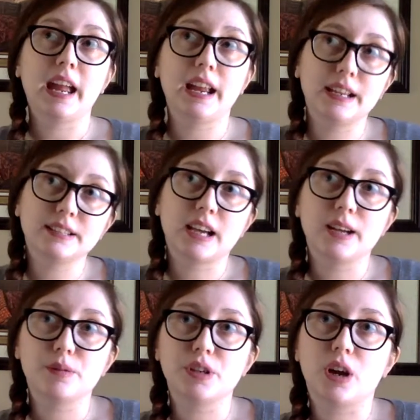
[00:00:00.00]
And I
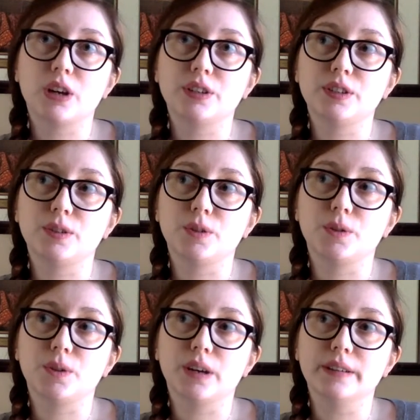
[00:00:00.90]
would
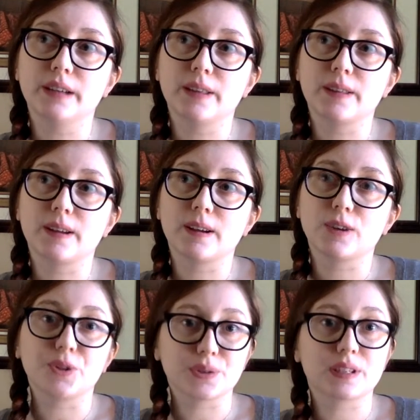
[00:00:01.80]
argue another
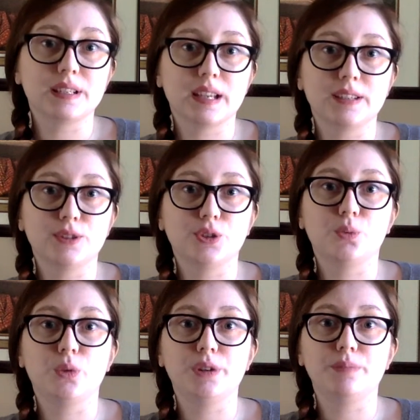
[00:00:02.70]
close contender
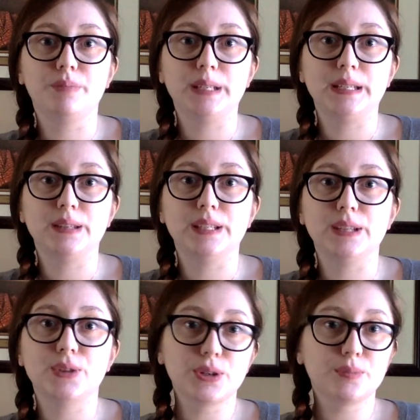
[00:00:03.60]
would be
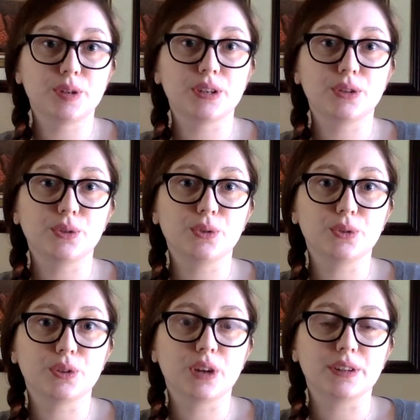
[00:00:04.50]
the 3rd book in the Lunar
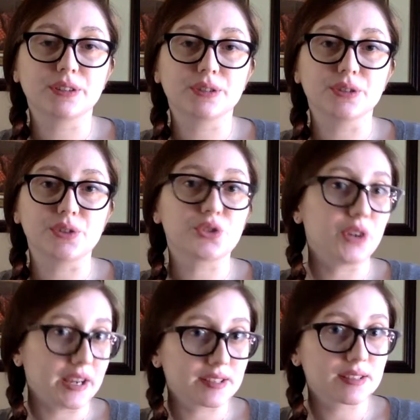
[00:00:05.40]
Chronicles,
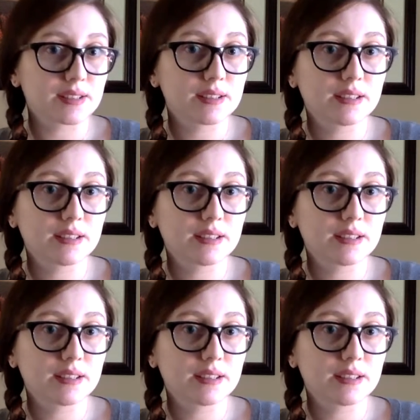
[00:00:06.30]
Cress.